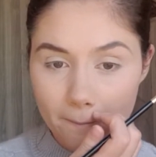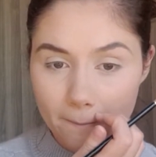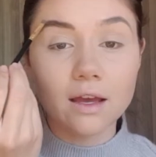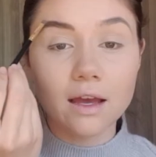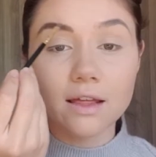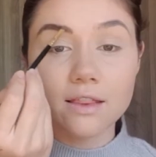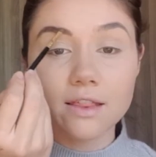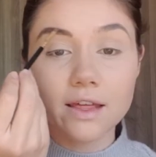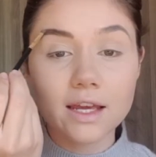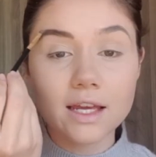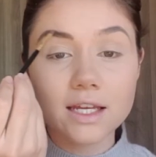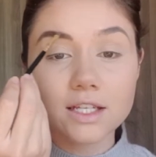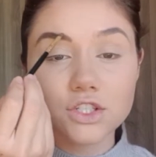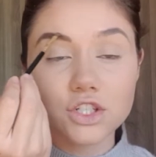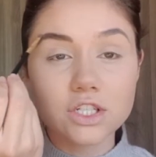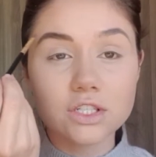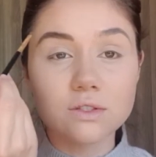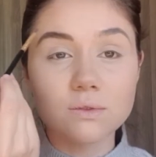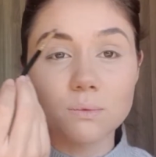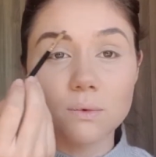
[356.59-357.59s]
And they
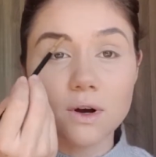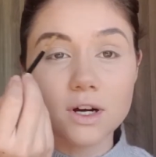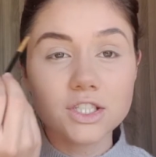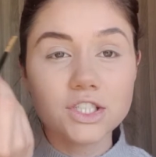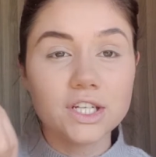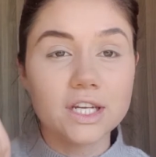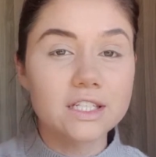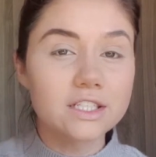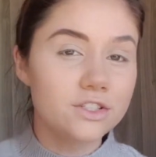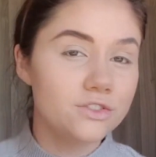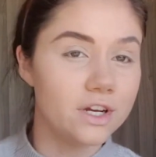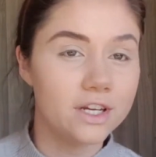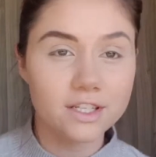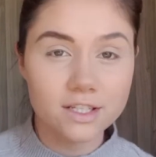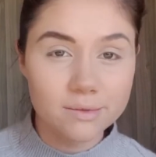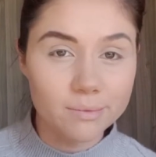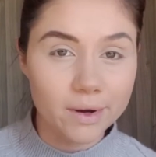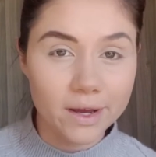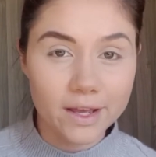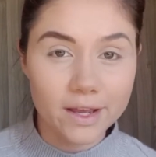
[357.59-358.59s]
just washed and
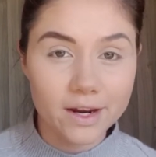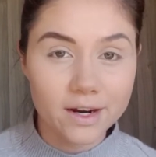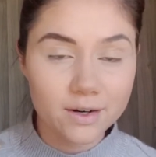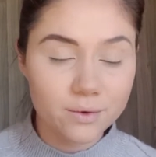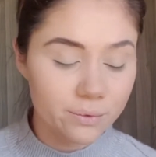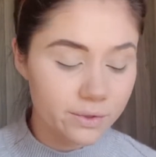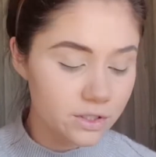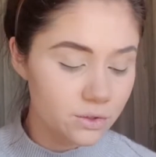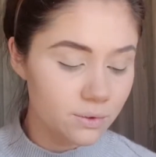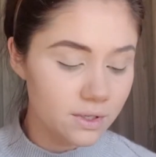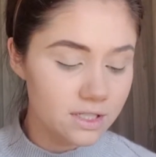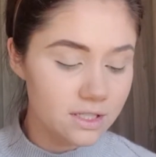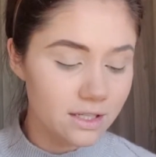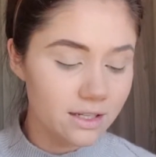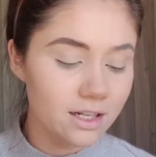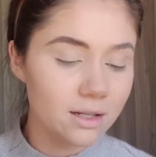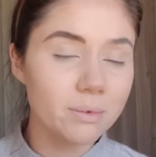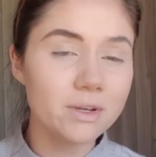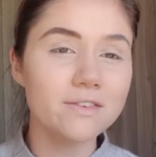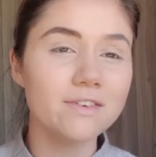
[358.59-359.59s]
straightened my hair, which was a
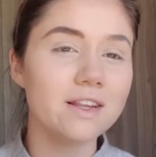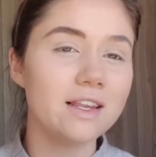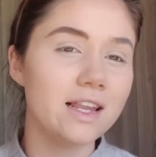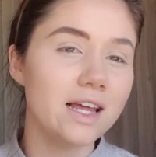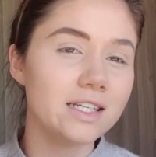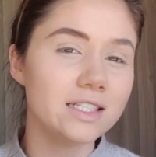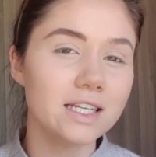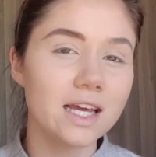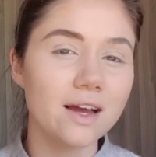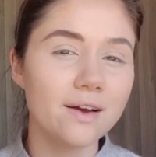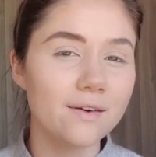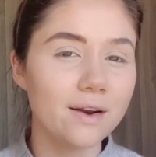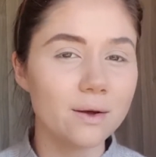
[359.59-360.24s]
little bit of a letdown.